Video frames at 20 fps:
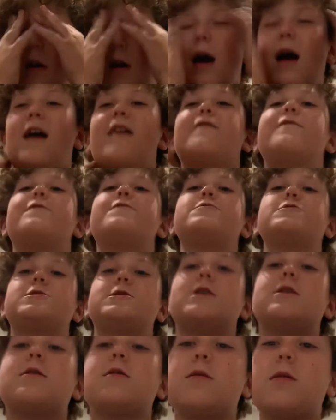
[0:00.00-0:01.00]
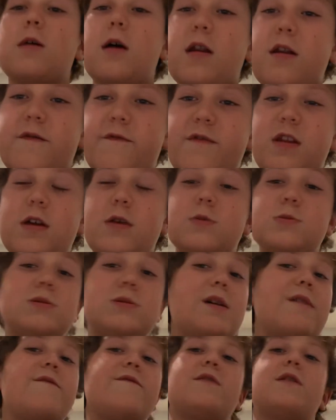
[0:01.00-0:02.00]
I've done a lot of videos.
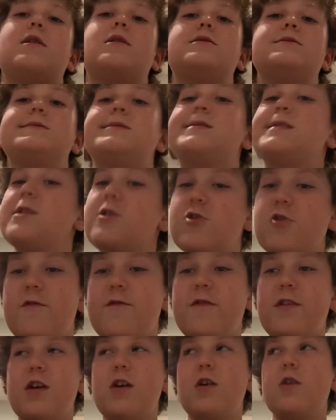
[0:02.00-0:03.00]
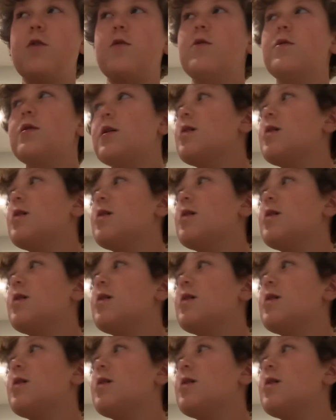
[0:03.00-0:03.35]
I've done deer review.